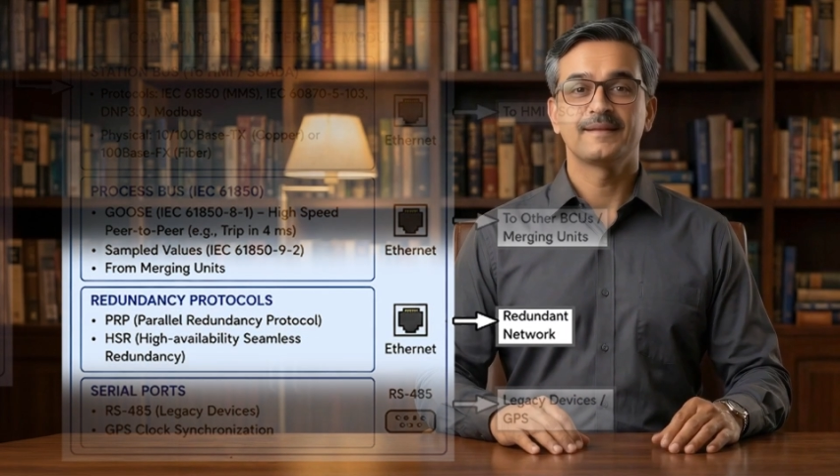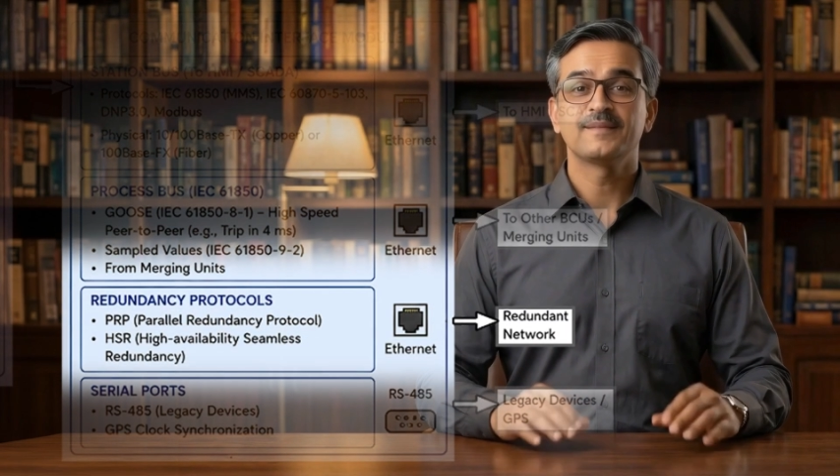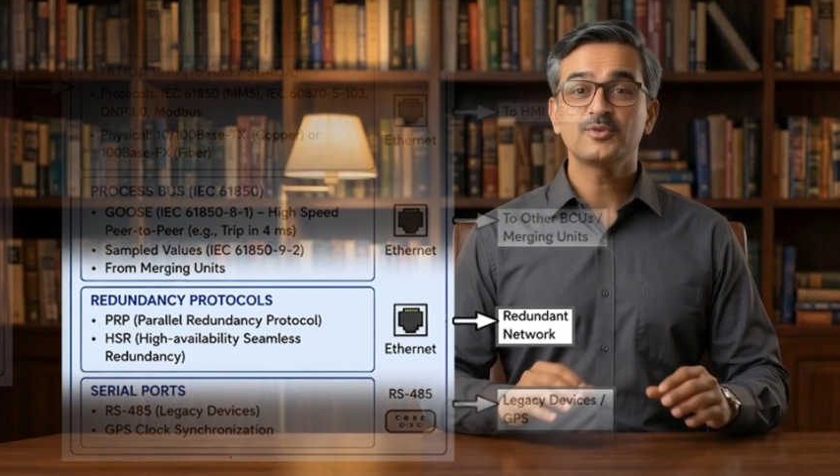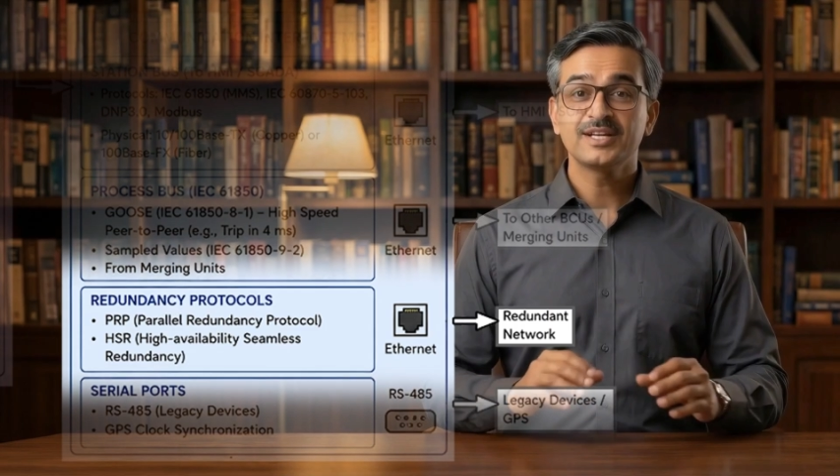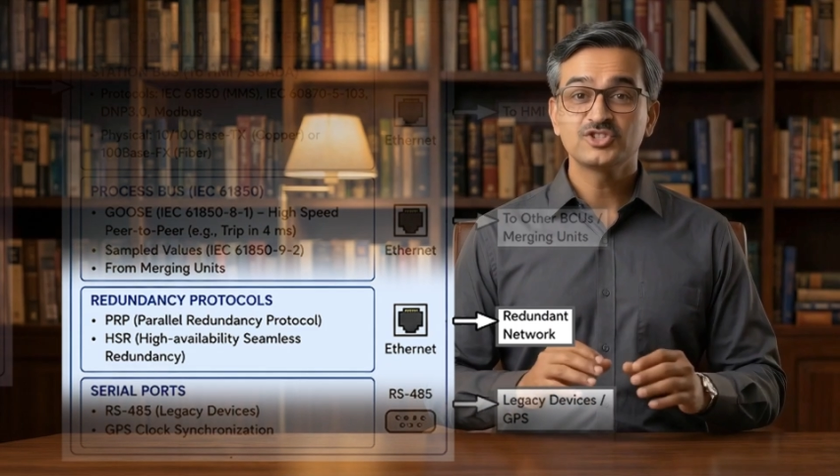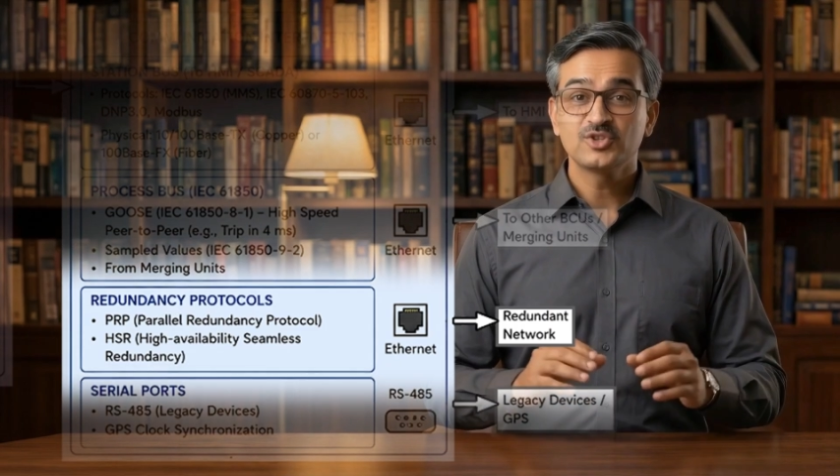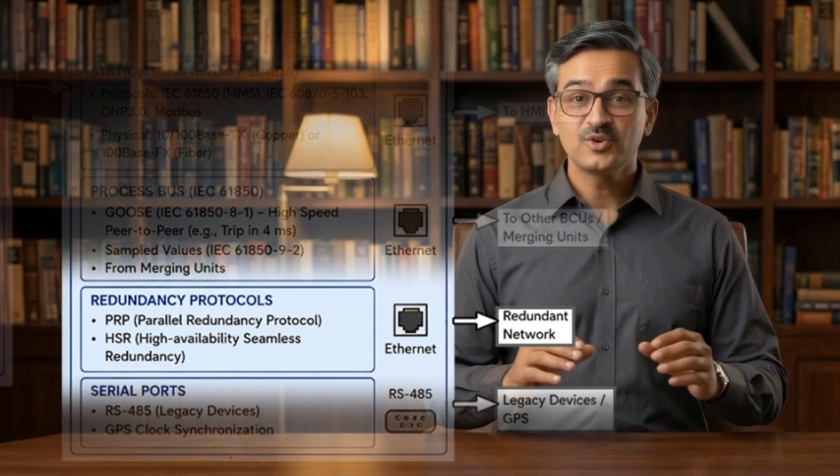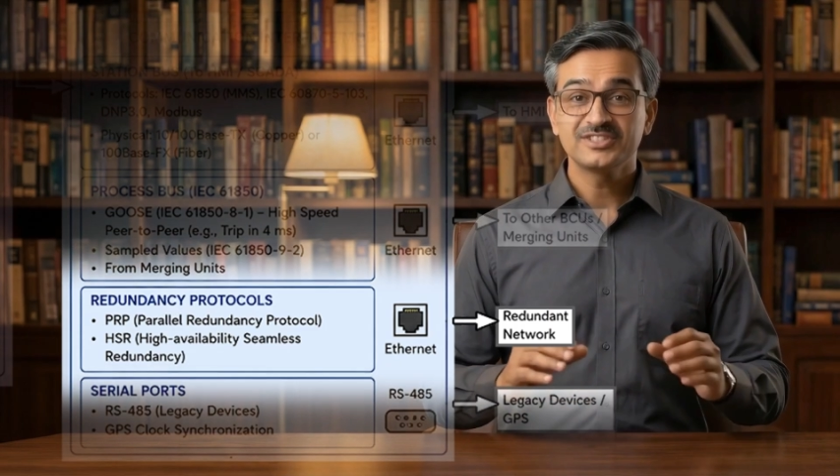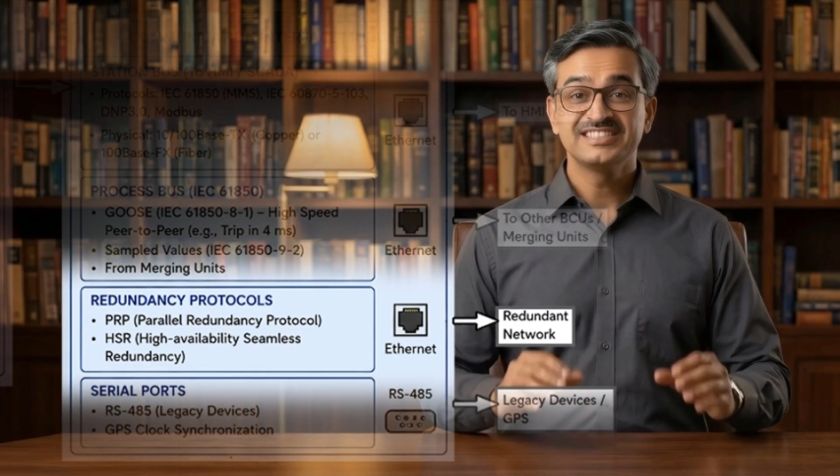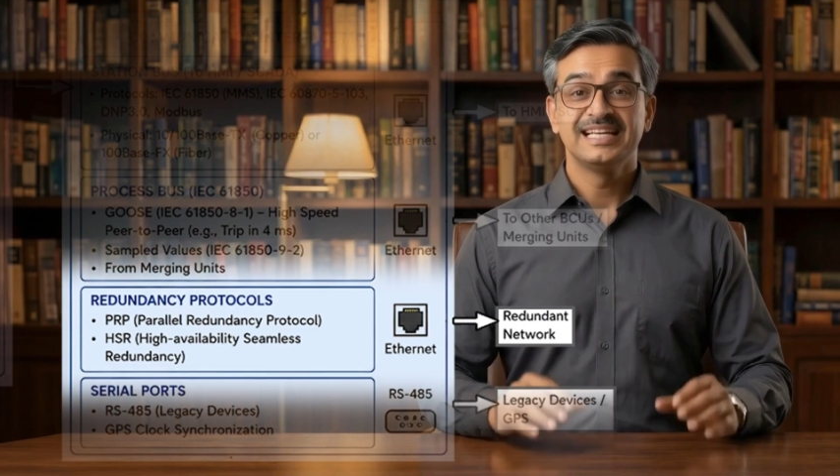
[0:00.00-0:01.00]
To
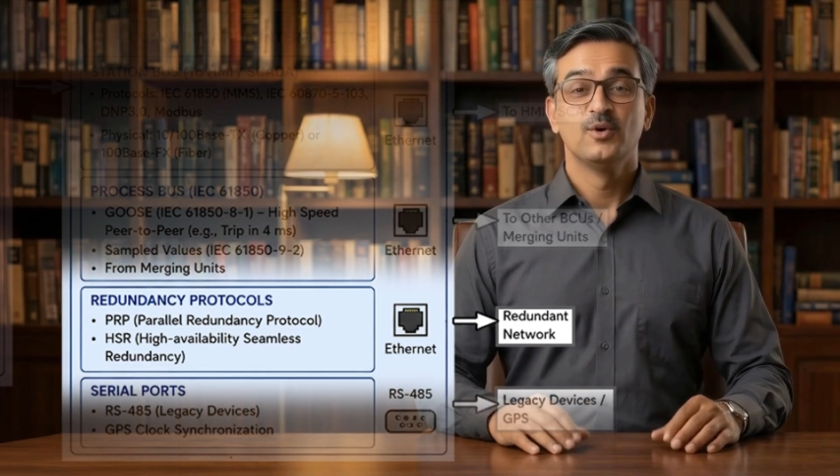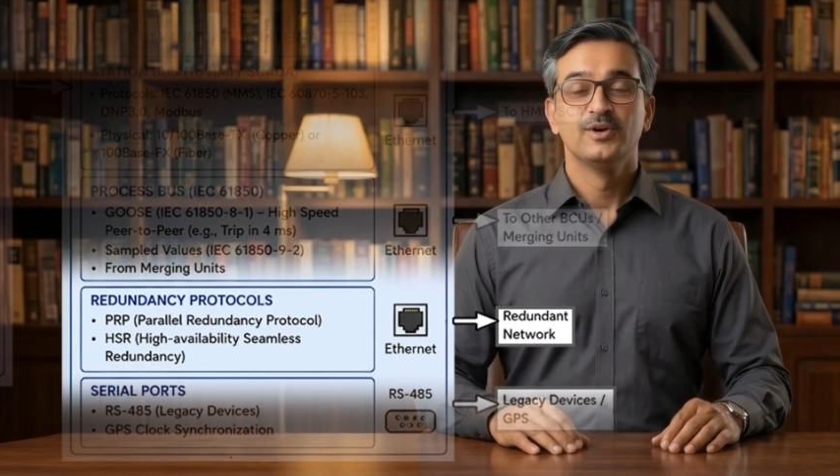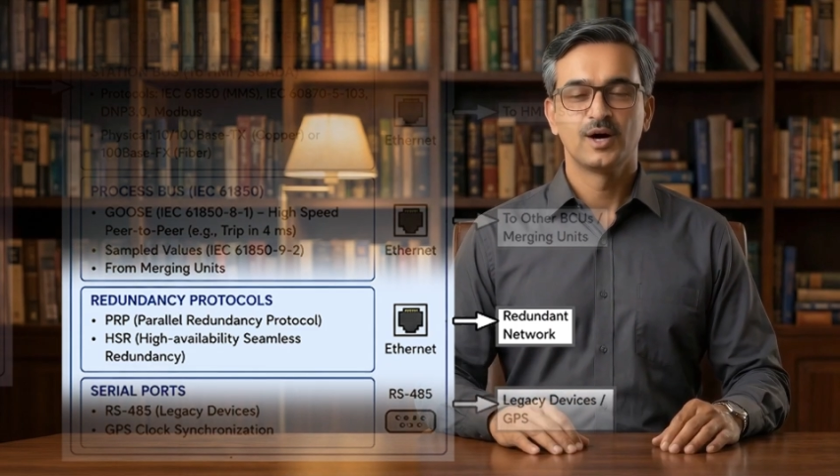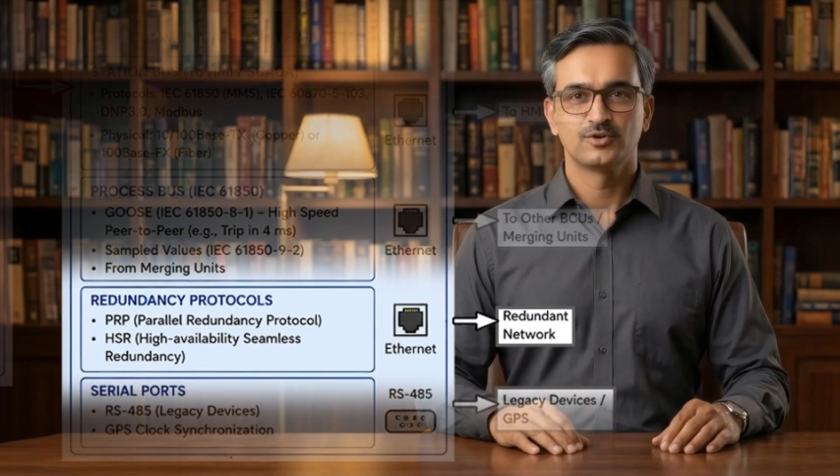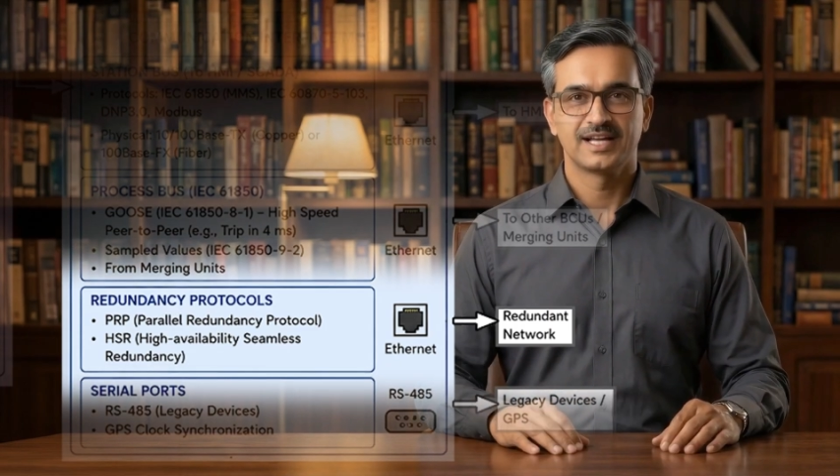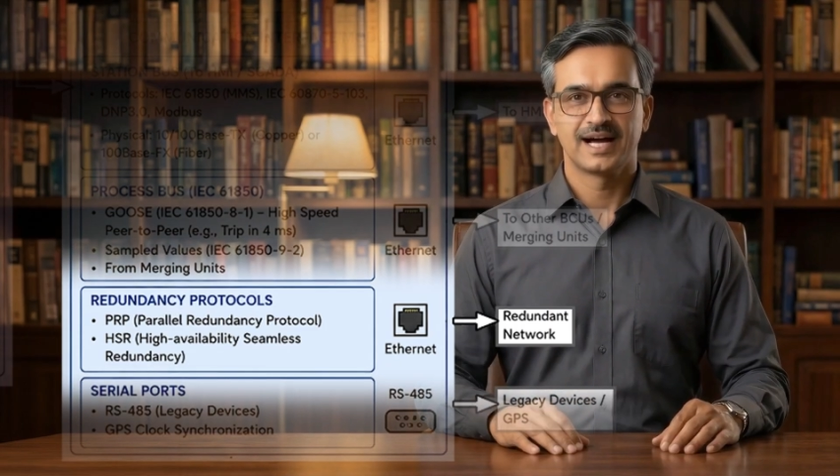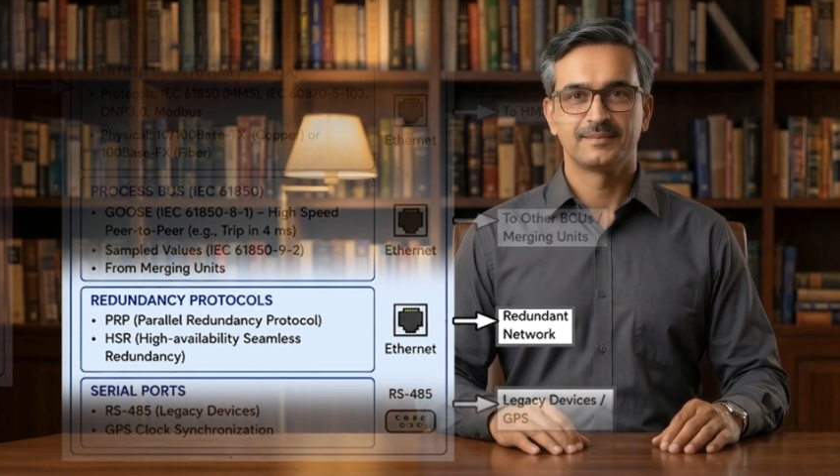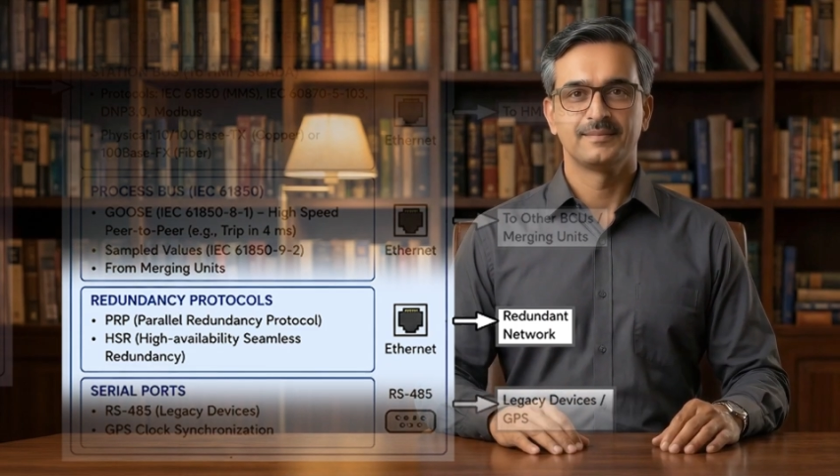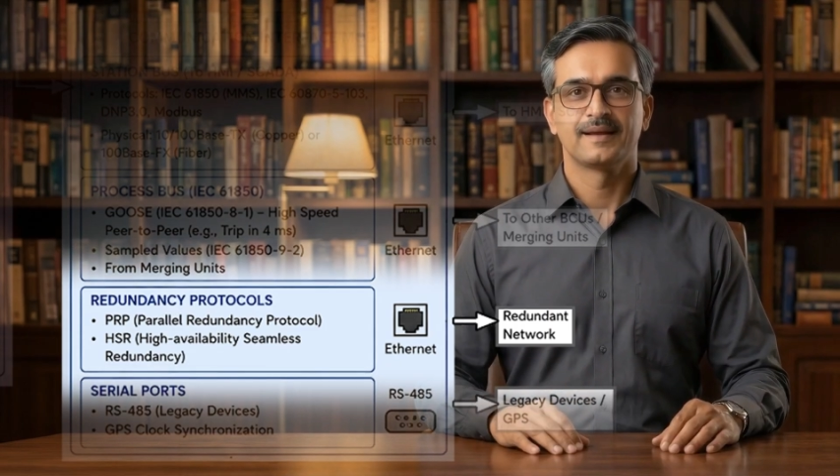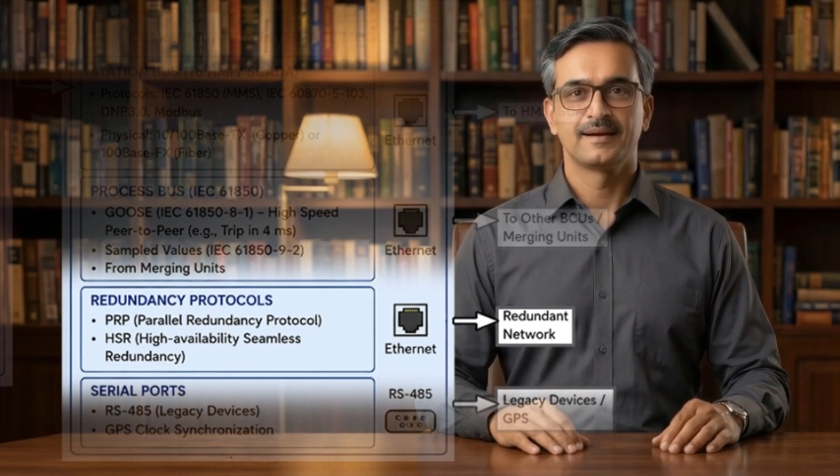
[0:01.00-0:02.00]
ensure zero downtime,